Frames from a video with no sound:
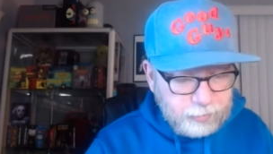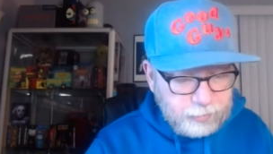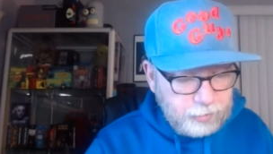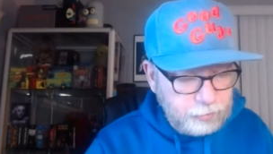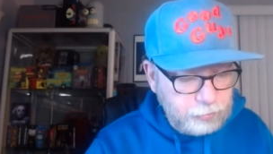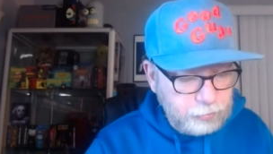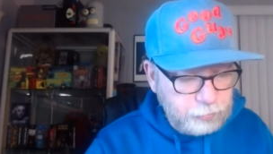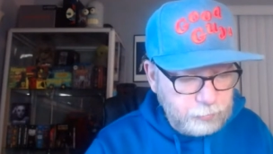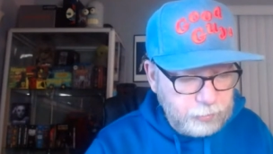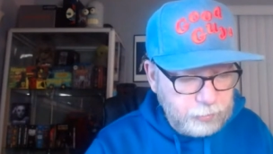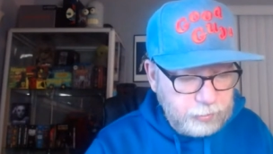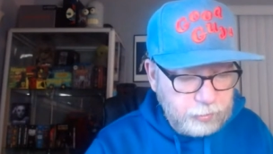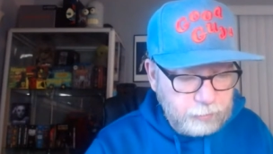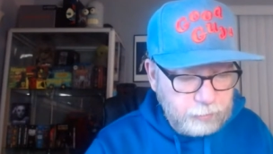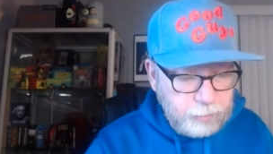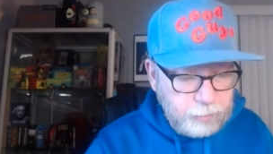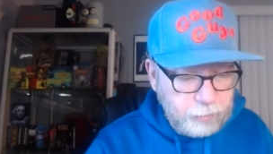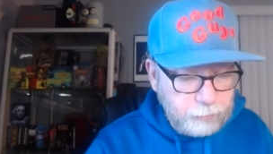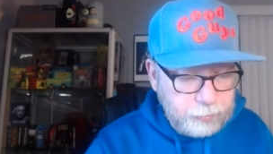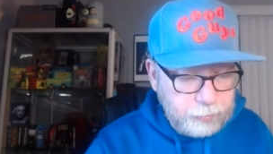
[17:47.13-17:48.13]
and there's one here,
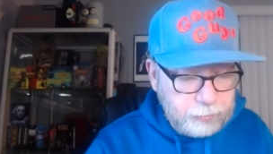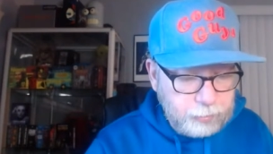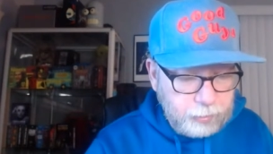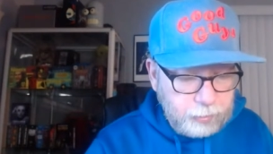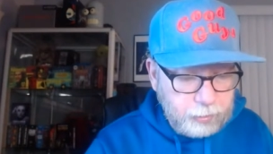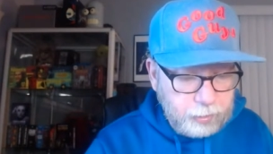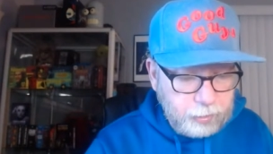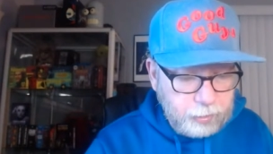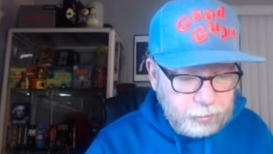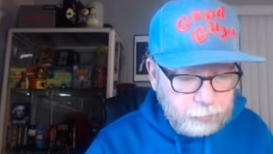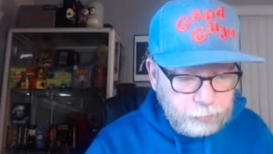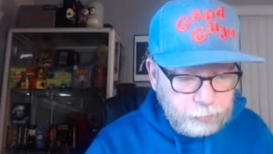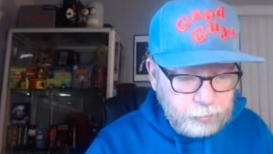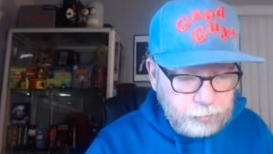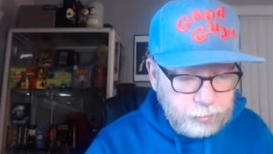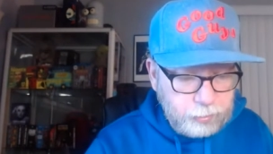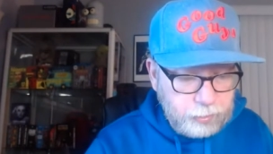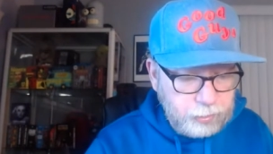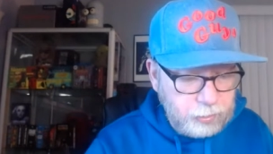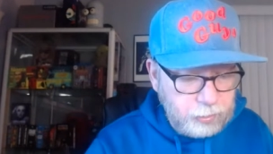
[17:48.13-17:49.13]
Mae West on
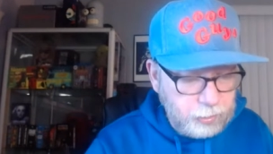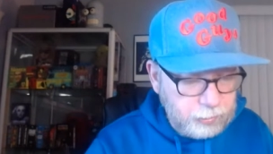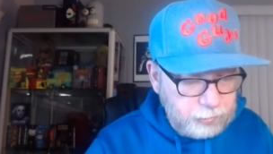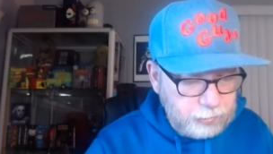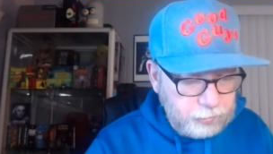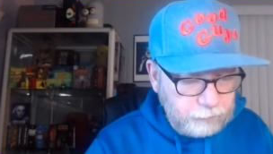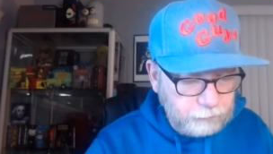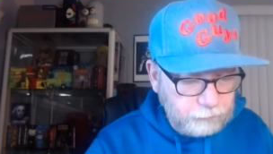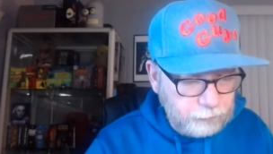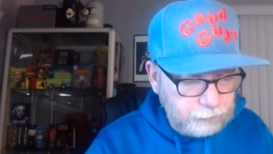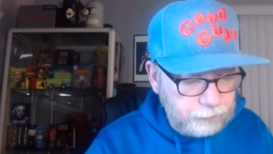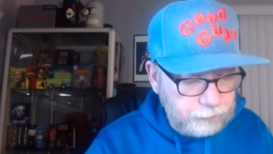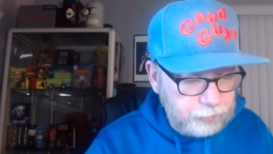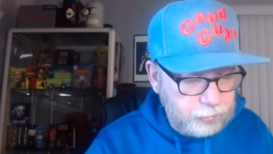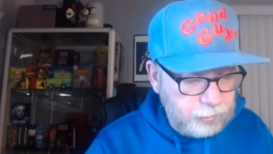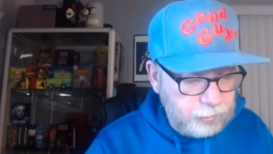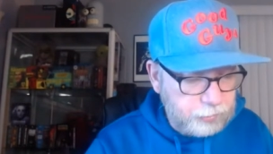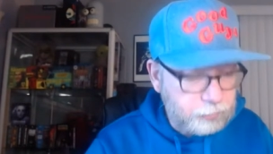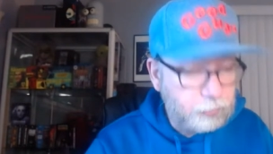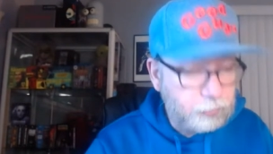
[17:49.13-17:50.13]
Hollywood in
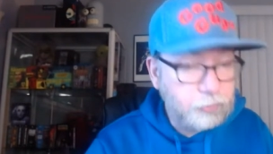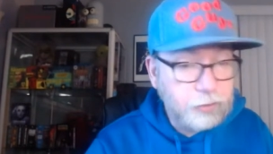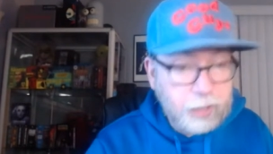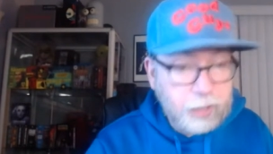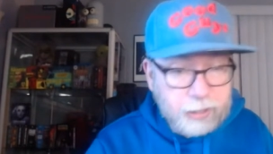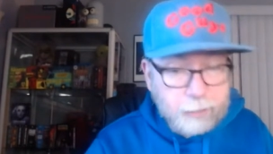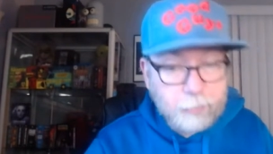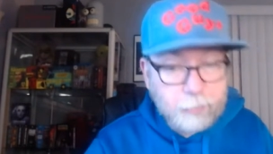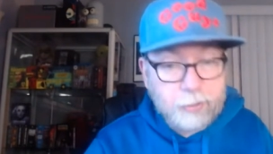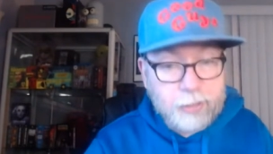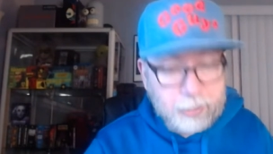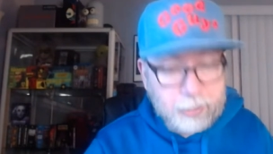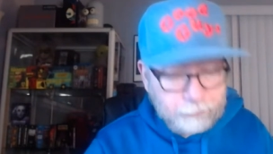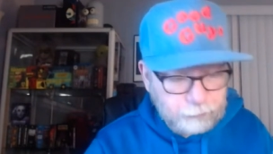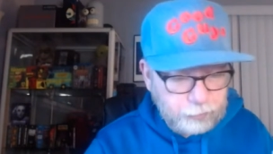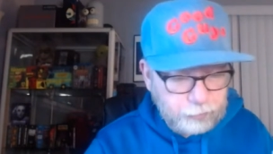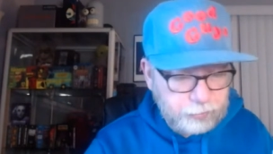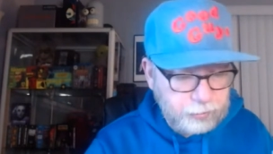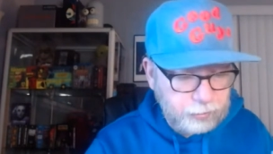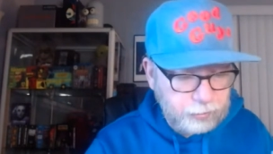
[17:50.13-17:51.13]
1959. So think about
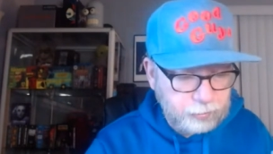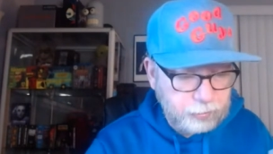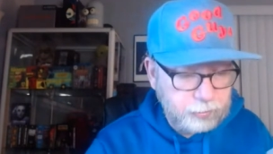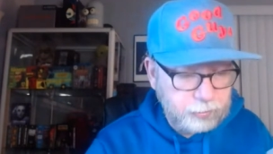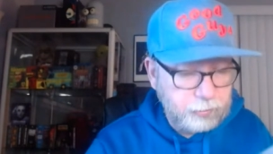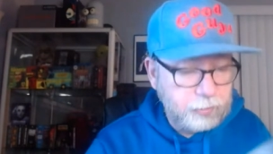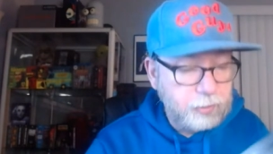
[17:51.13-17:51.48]
that for a second.